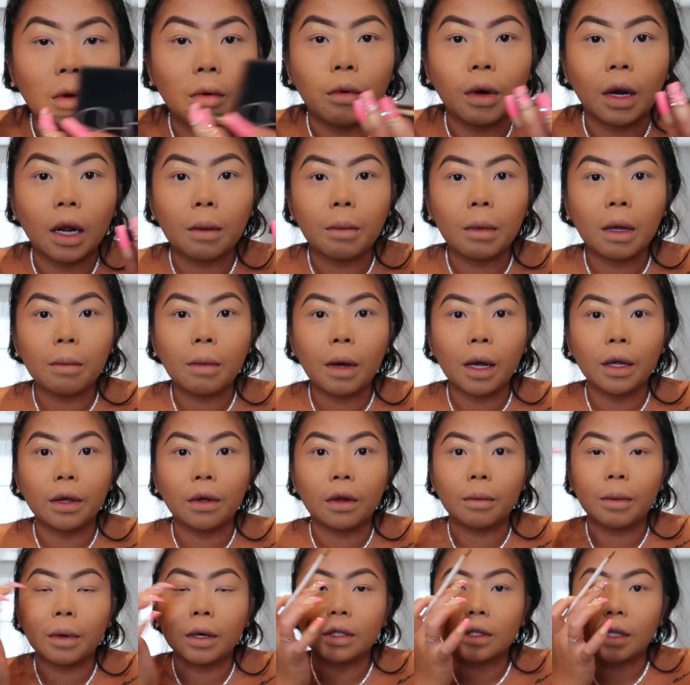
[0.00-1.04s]
what I mean by
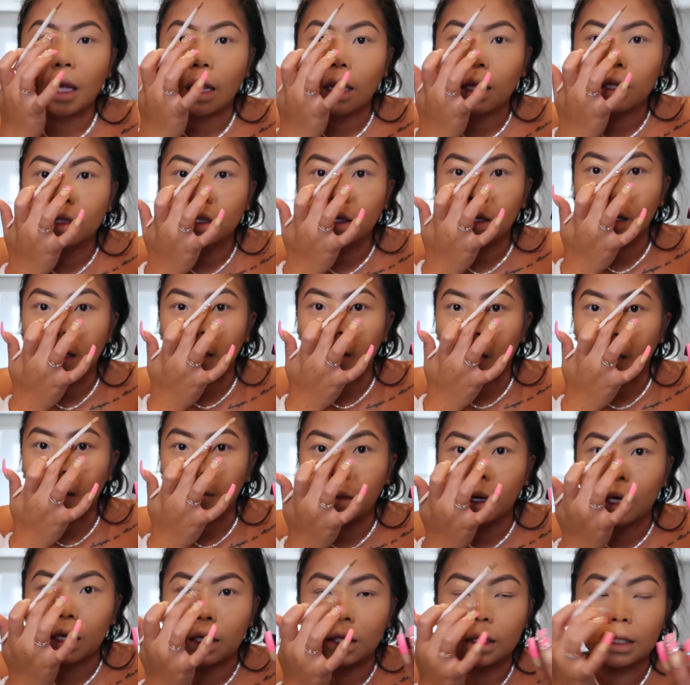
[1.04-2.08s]
unibrow, so I like to connect
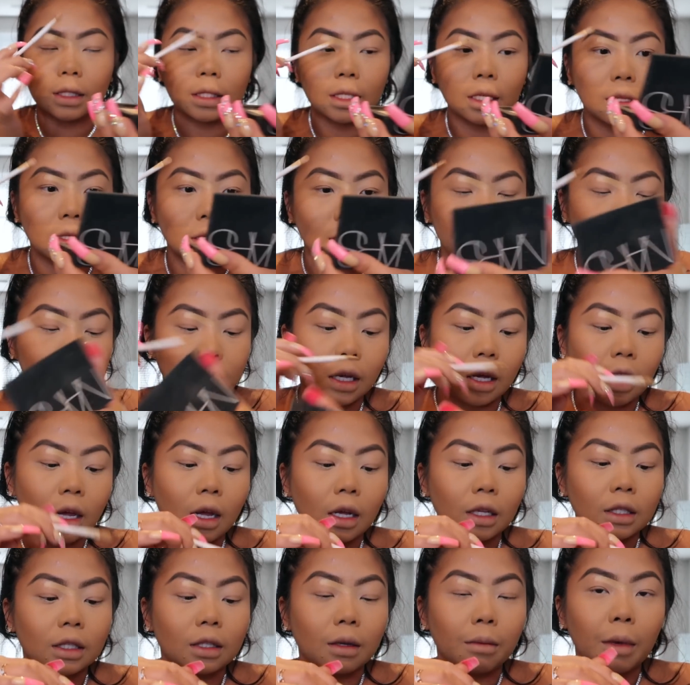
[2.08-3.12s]
my concealers
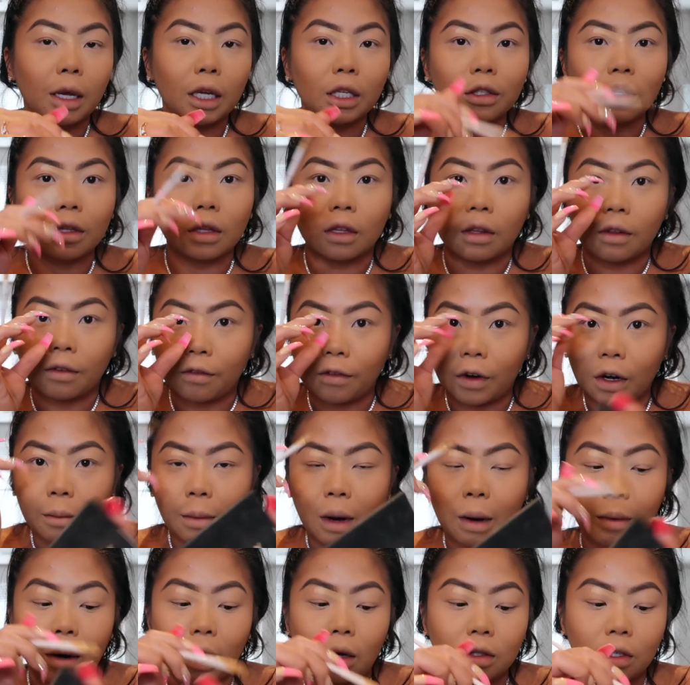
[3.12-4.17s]
to make sure that the front of
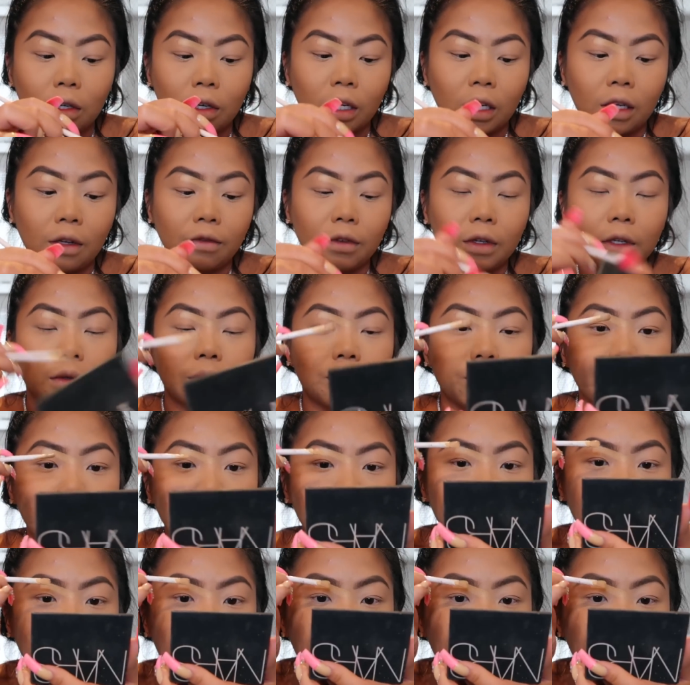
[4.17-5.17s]
my brows are even.